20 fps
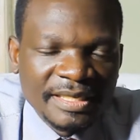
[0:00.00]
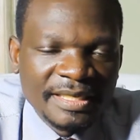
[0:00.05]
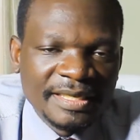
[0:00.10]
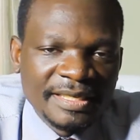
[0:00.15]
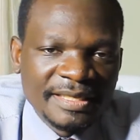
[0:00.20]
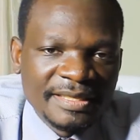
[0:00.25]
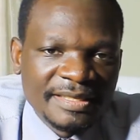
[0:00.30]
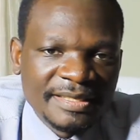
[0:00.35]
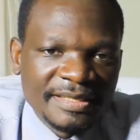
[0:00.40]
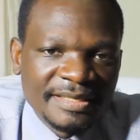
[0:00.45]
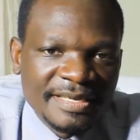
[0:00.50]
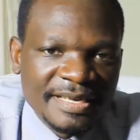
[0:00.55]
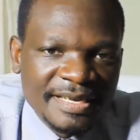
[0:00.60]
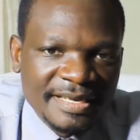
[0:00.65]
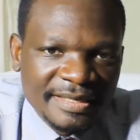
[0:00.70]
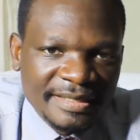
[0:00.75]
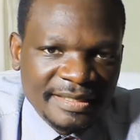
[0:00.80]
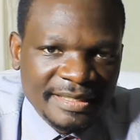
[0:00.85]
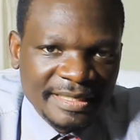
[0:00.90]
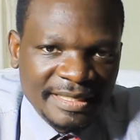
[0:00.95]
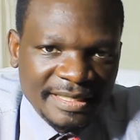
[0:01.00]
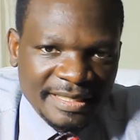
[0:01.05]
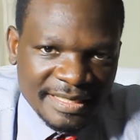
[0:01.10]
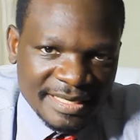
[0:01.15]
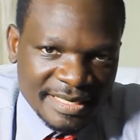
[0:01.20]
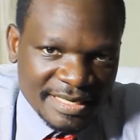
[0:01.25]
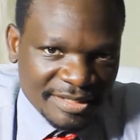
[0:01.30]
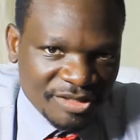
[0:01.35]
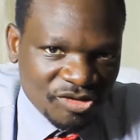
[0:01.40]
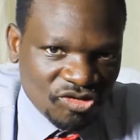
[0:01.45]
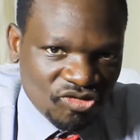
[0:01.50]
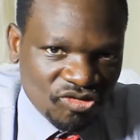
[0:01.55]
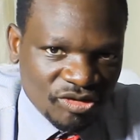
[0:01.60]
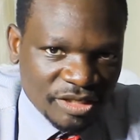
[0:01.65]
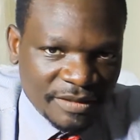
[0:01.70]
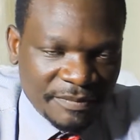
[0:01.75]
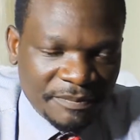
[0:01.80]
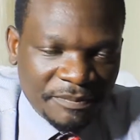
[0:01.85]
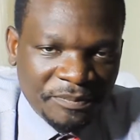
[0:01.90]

in the dairy industry.